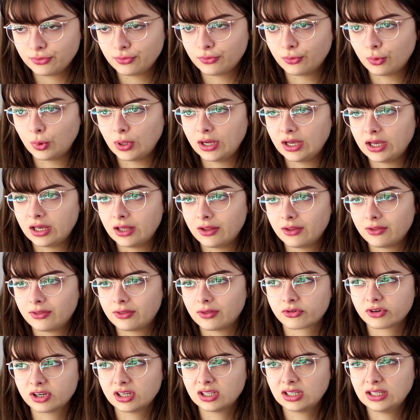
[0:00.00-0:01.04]
with
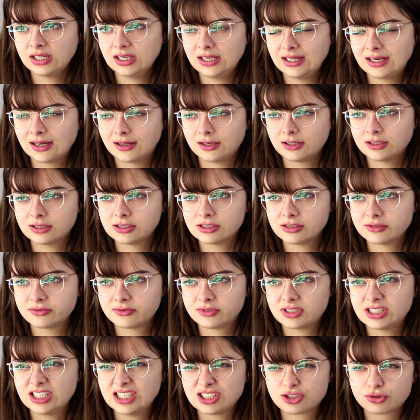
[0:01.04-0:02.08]
really kind
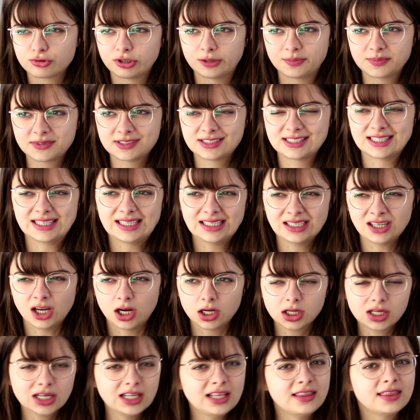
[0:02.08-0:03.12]
of disrupting
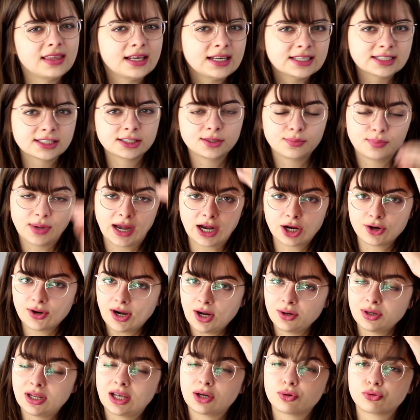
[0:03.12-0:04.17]
ugly things in the
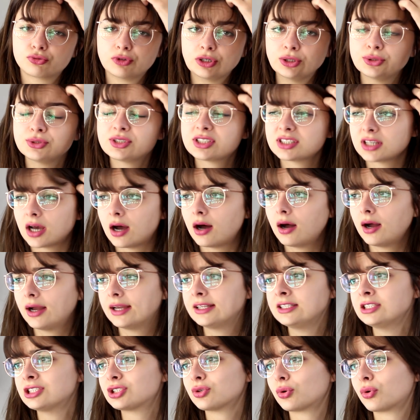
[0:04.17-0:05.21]
background, like road
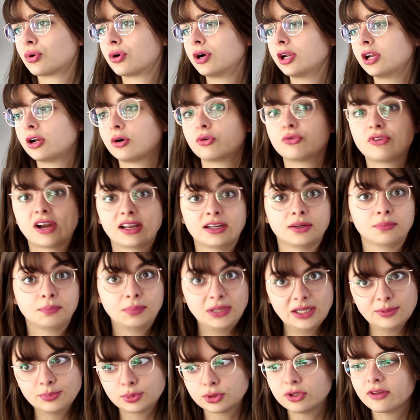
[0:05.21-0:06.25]
signs, or, you know, random
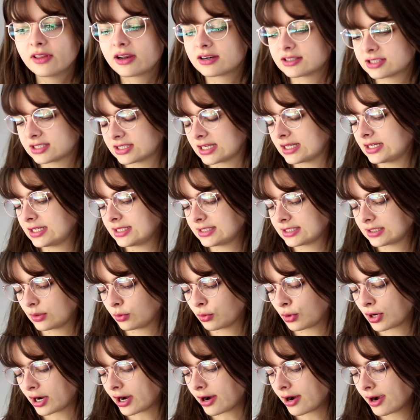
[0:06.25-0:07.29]
people that are standing
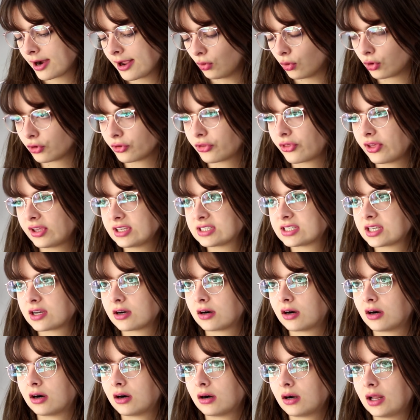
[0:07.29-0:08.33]
somewhere, or things that
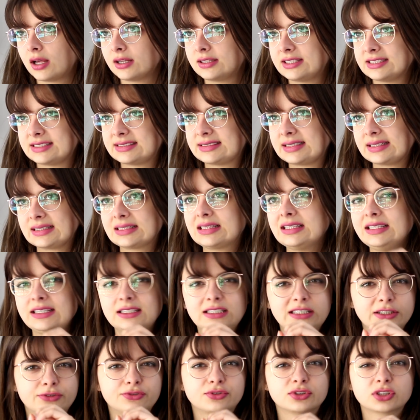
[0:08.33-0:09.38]
are like distinctly
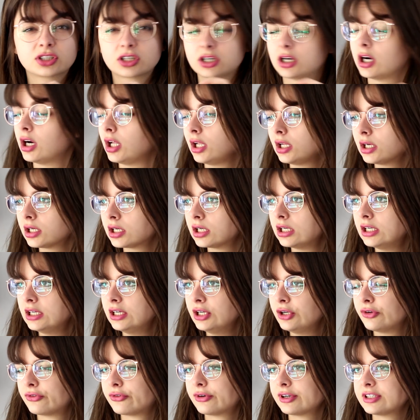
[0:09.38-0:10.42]
a different color.
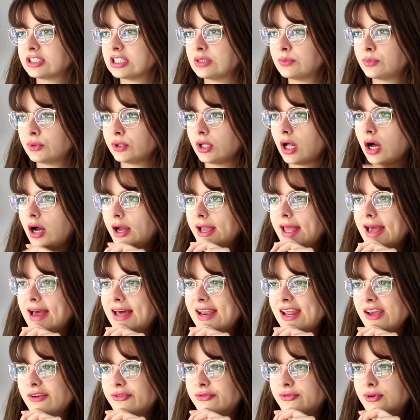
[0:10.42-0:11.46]
For example, I
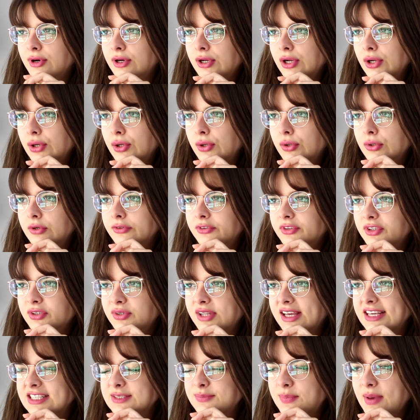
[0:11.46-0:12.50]
had a photo a few
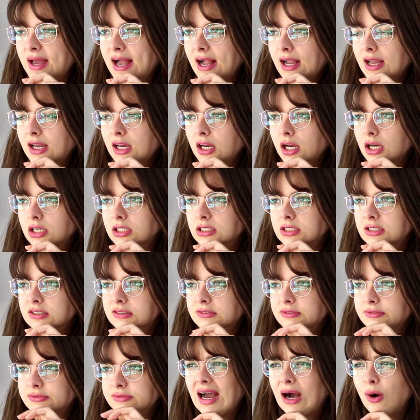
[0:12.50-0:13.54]
days back
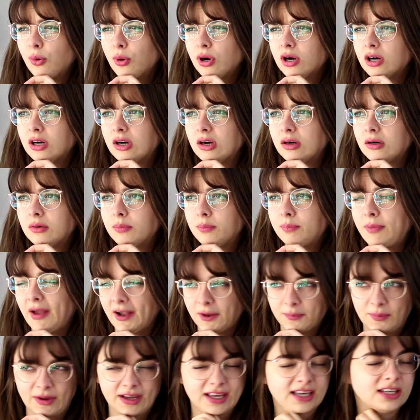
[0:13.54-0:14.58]
of our
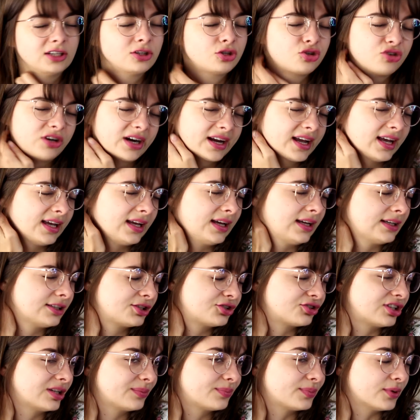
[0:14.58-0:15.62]
backpacking trekking
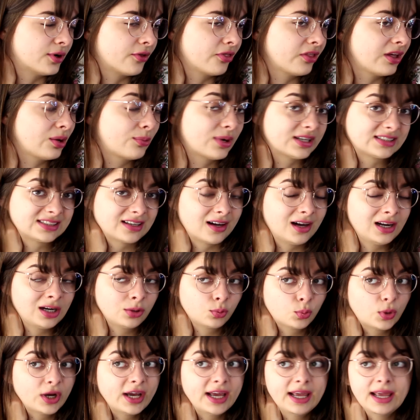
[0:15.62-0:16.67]
trip on the West
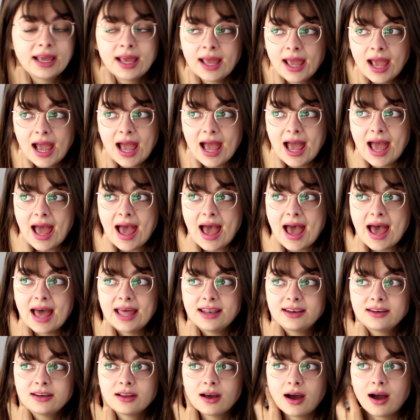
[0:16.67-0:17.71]
Highland Way,
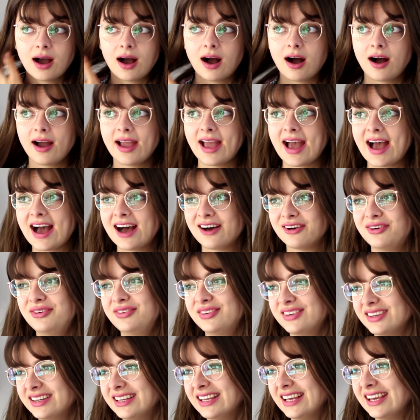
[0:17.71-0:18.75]
and I
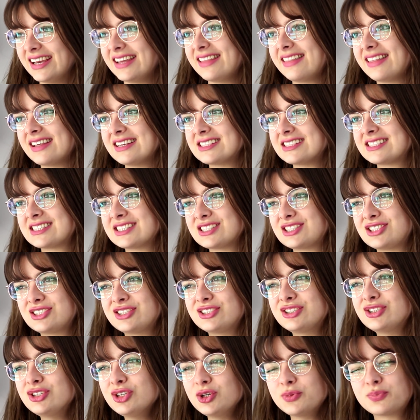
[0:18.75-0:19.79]
have this
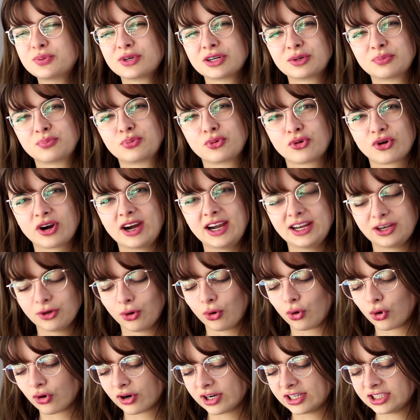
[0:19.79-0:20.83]
super bright
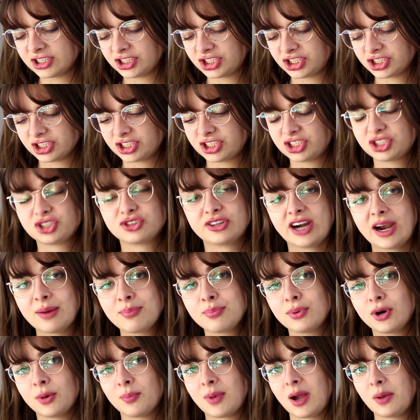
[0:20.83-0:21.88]
orange
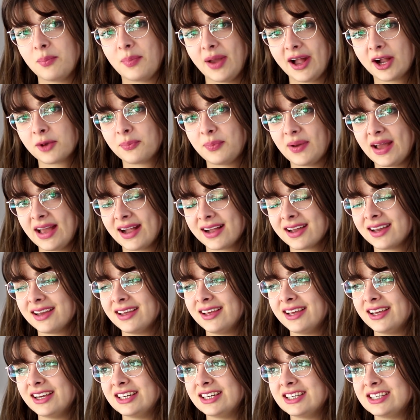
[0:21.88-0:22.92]
strap on my backpack.
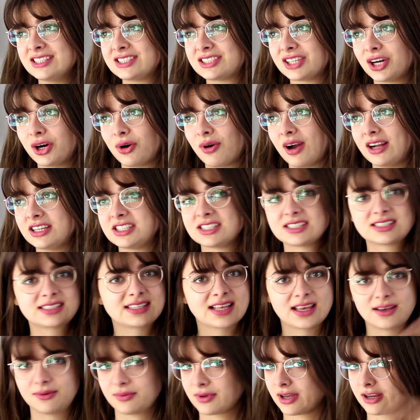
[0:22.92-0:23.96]
So I just
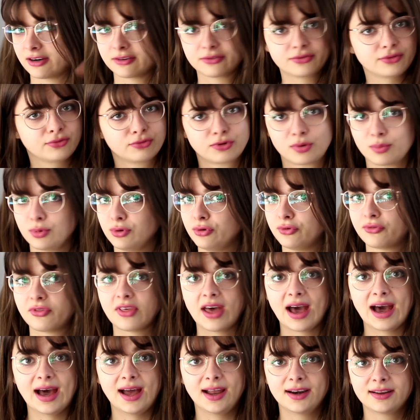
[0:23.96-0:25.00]
kind of removed
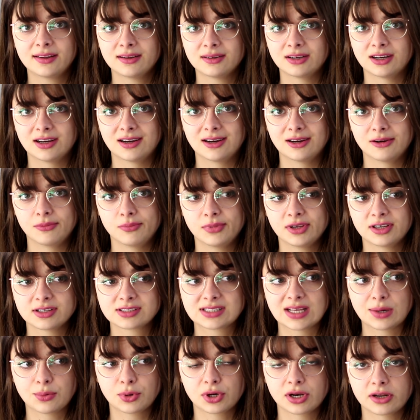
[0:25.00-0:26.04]
that because
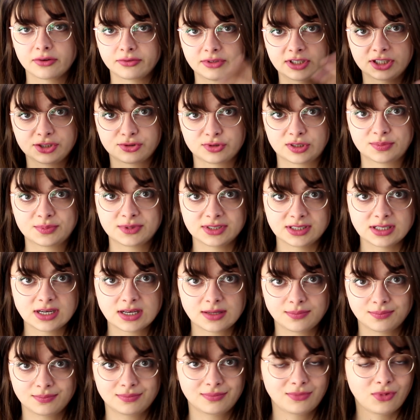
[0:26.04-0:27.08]
that would have
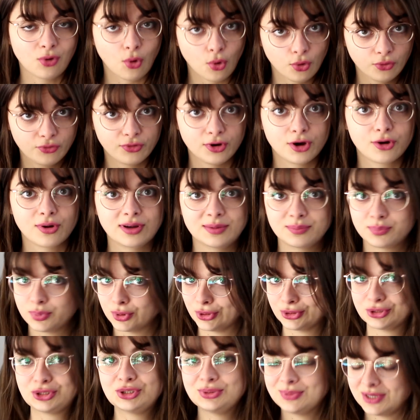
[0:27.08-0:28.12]
disrupted the whole photo and
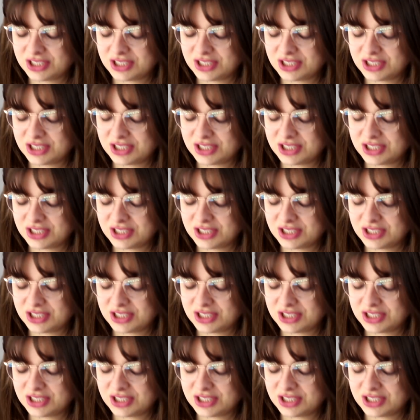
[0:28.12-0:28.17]
pulled too